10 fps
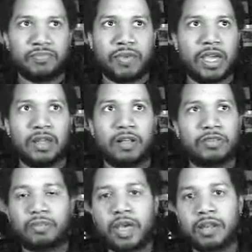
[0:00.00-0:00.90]
making
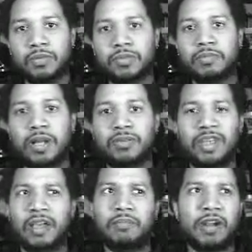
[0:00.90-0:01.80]
ultimatums about you
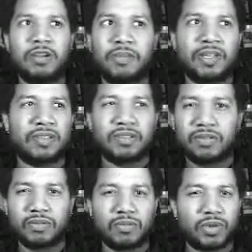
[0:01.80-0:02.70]
got to marry me.
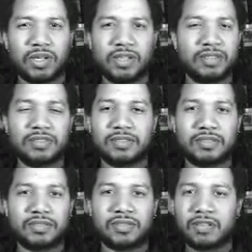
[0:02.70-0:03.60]
What does
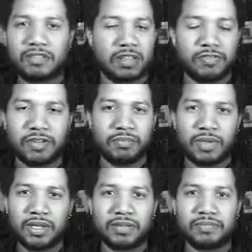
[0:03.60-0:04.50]
that certificate
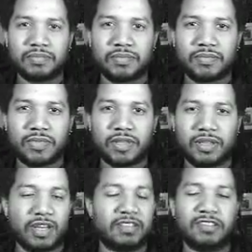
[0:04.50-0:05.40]
mean?
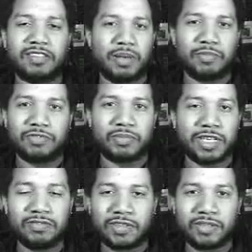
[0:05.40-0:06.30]
It doesn't stop him from
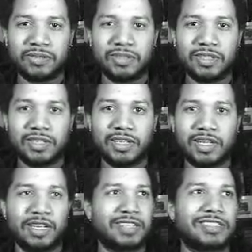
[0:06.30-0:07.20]
leaving you.
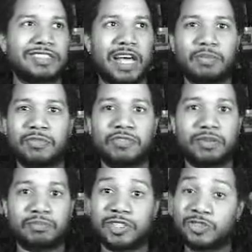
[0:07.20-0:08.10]
It doesn't stop him
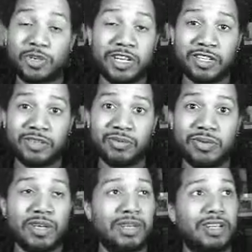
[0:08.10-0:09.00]
from mistreating you,
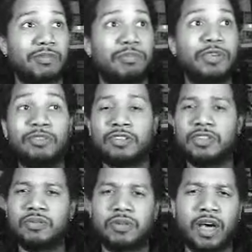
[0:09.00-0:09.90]

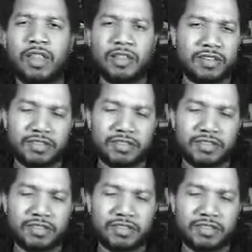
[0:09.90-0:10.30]
abusing you, and all other